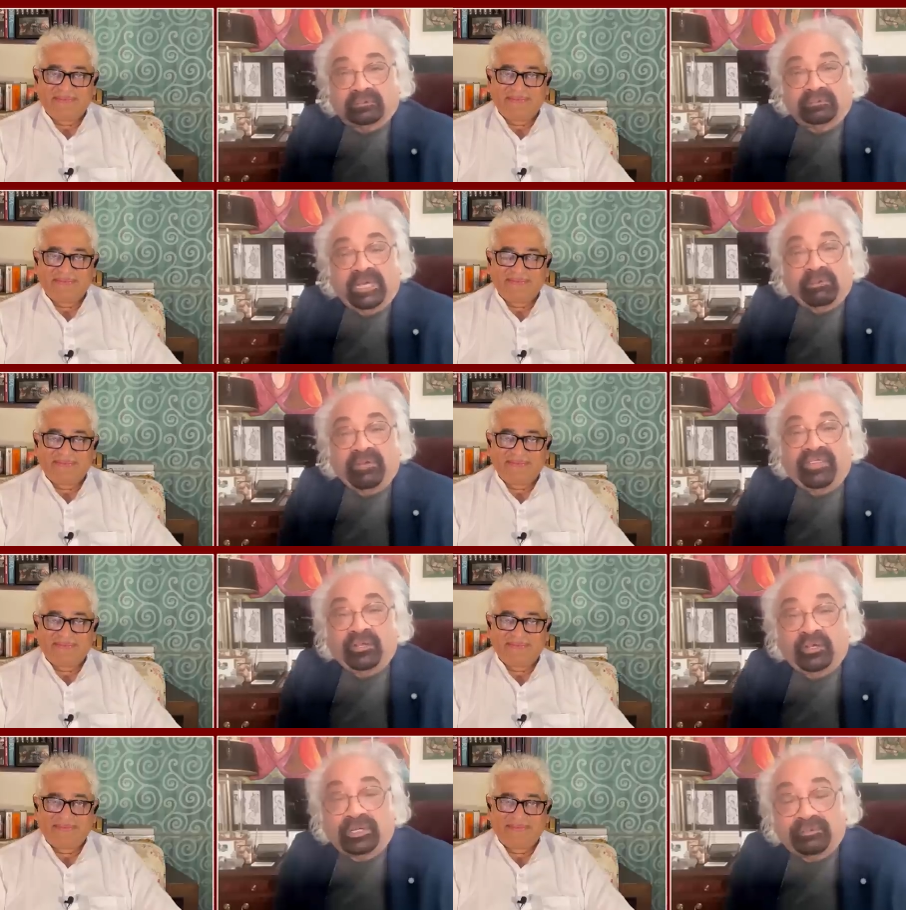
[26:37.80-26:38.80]
Speaker 1: make me
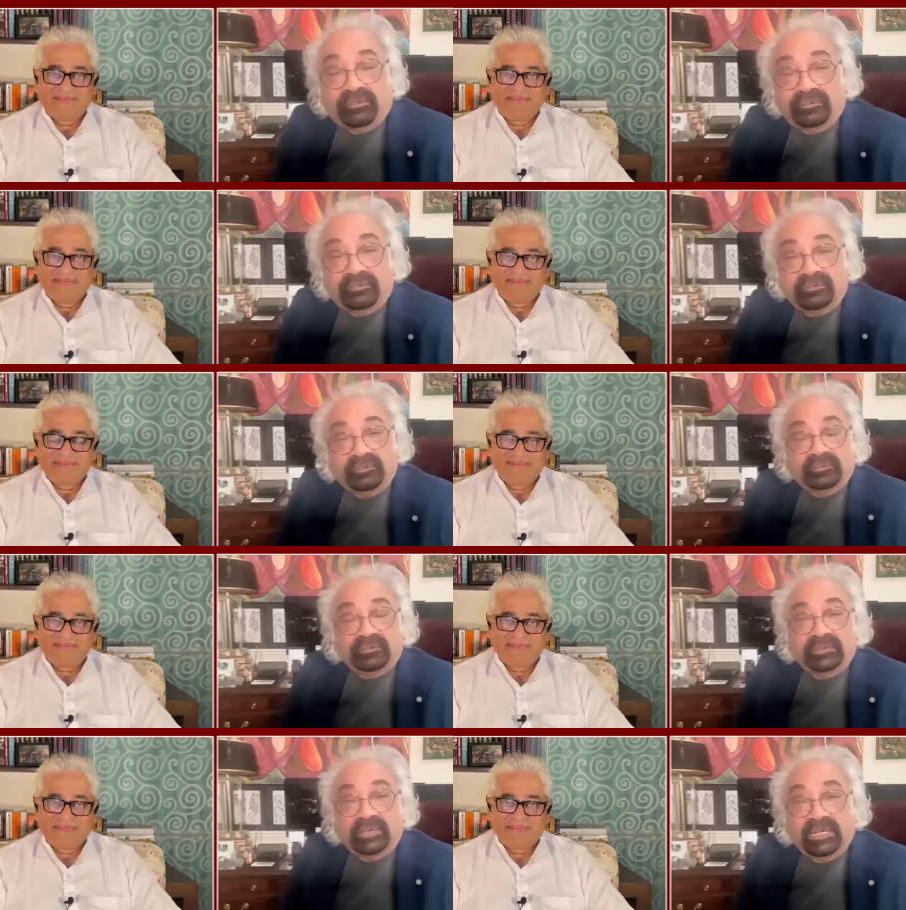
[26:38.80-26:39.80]
feel good.
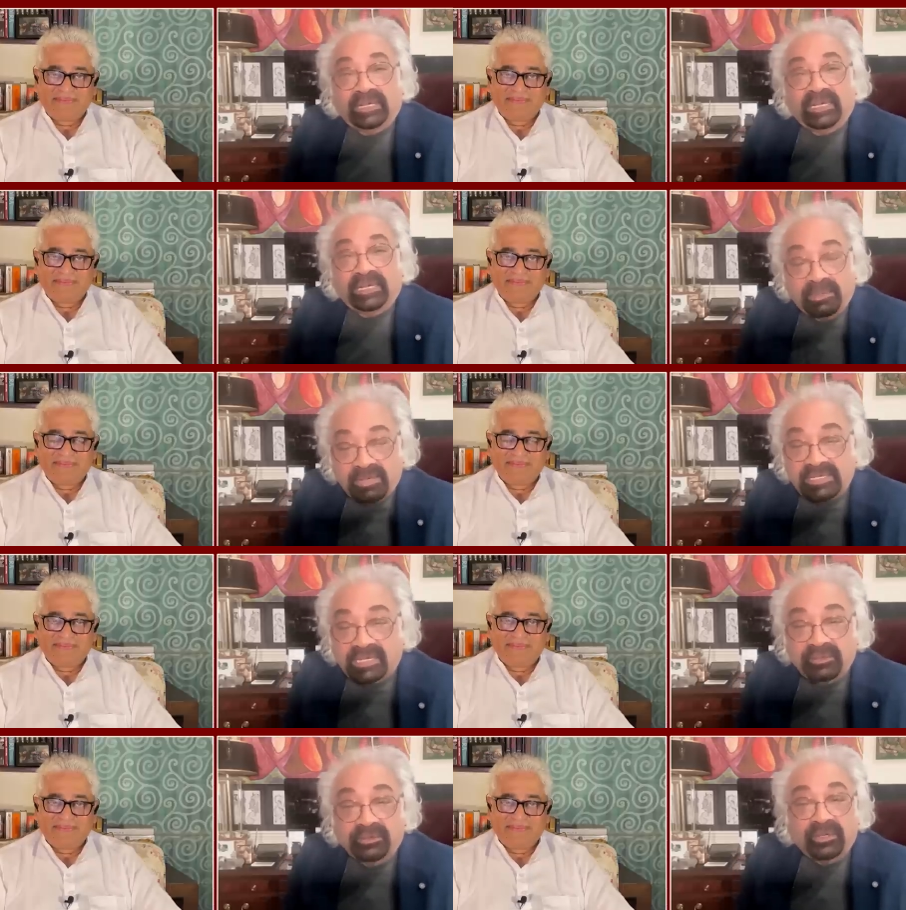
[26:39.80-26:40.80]
And I must
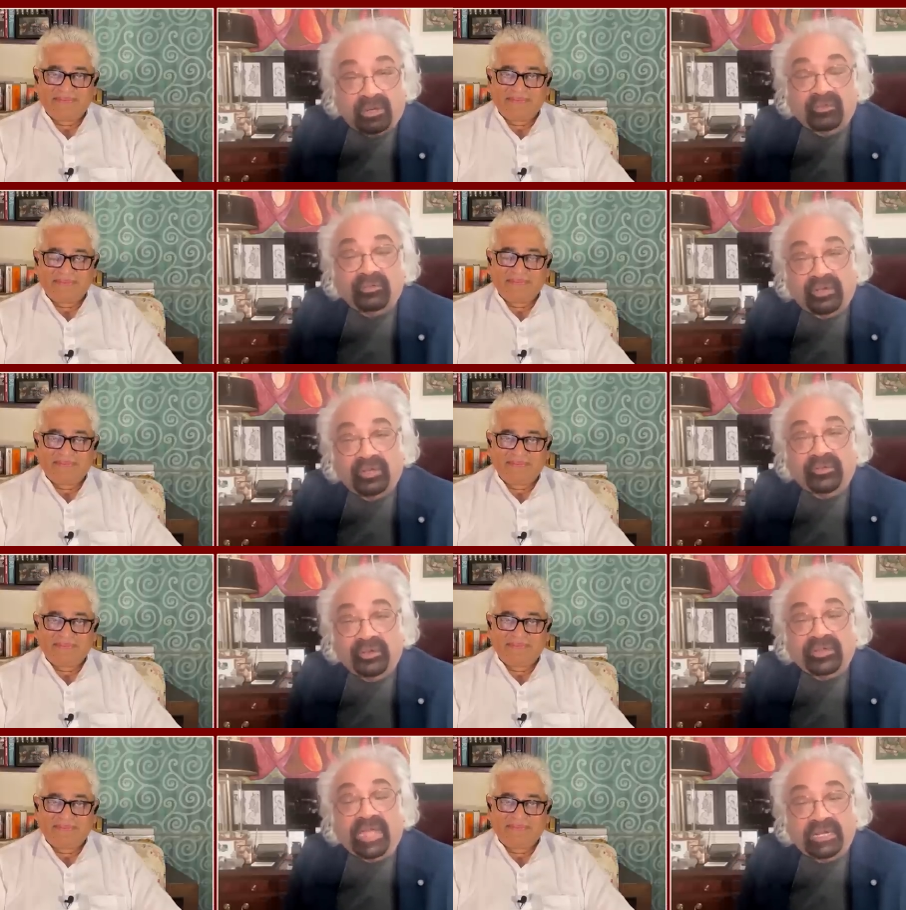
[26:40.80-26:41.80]
tell you, you're also one of
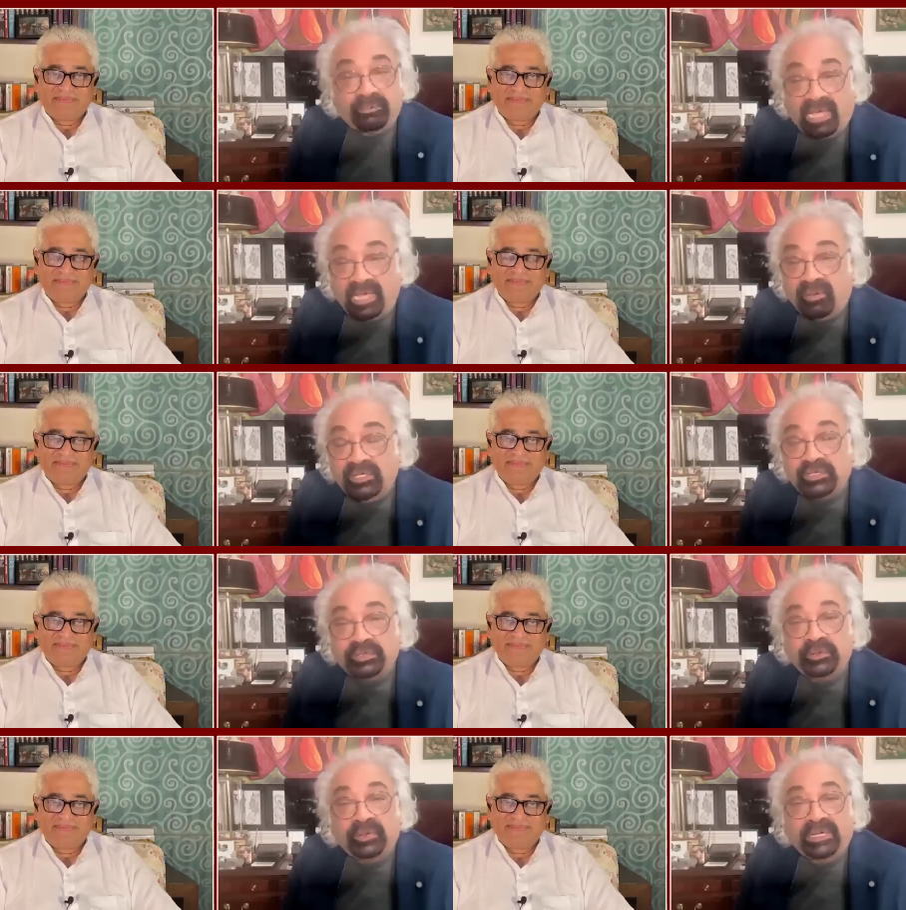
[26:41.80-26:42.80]
those. I admire what you
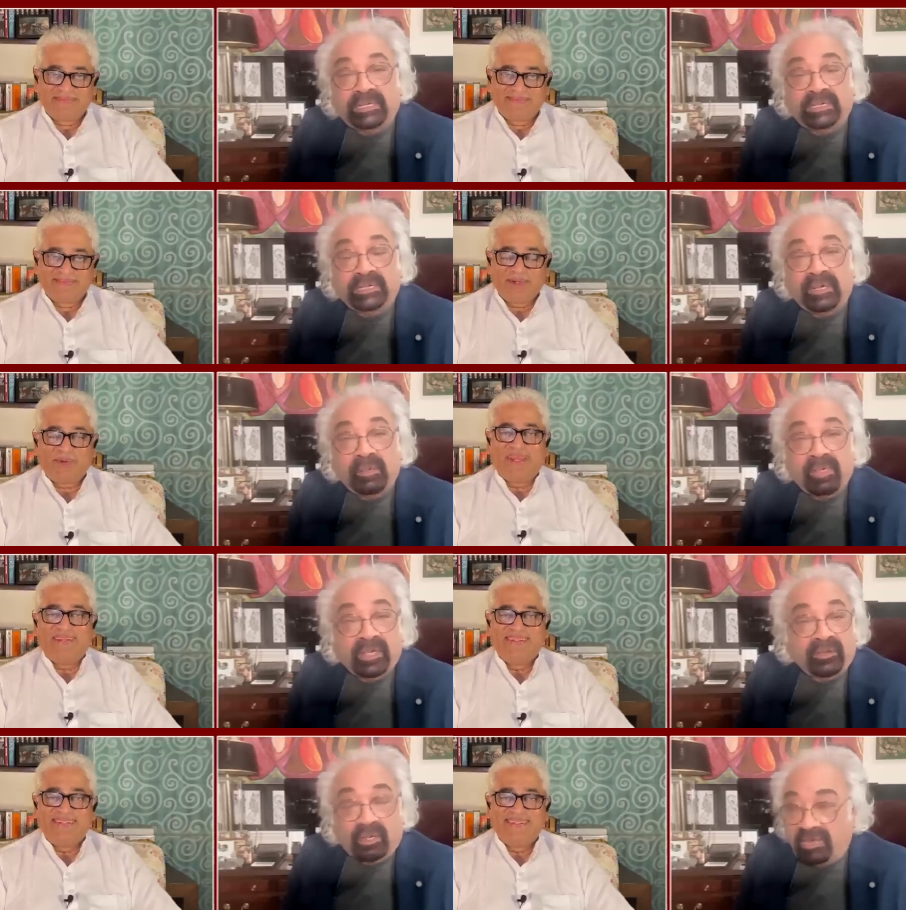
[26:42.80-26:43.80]
do, and okay.
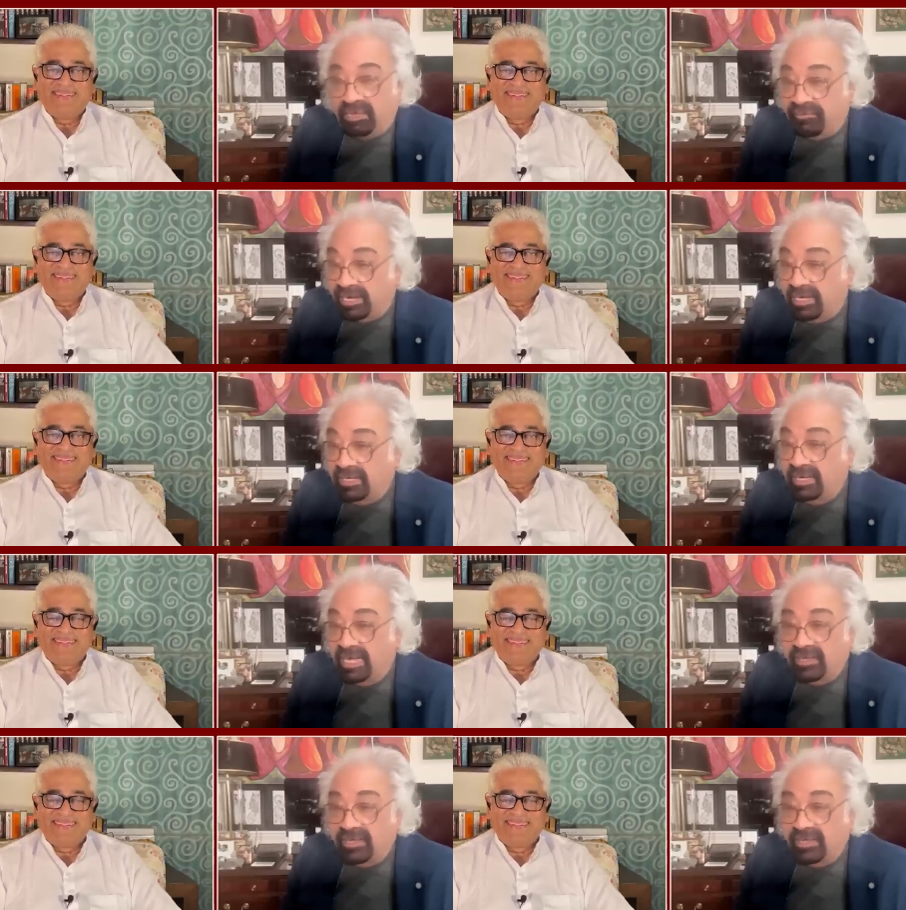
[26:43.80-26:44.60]
you are my friend, and I